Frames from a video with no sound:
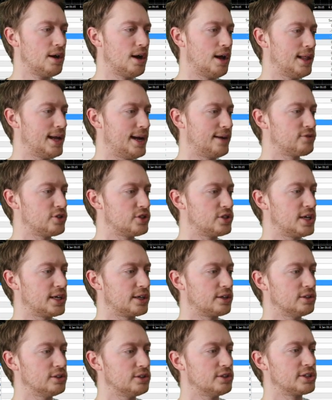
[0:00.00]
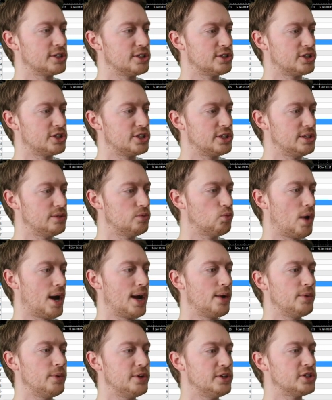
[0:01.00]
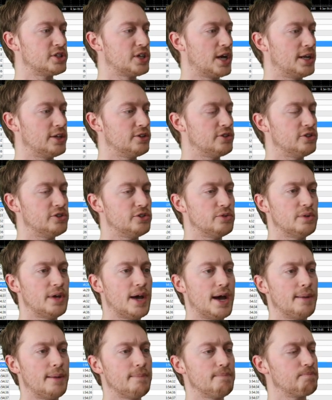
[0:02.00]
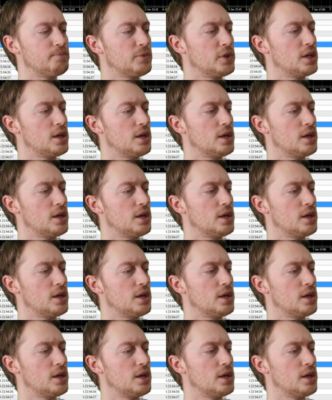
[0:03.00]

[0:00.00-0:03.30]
I'll have to take a look and see why we decided to do that.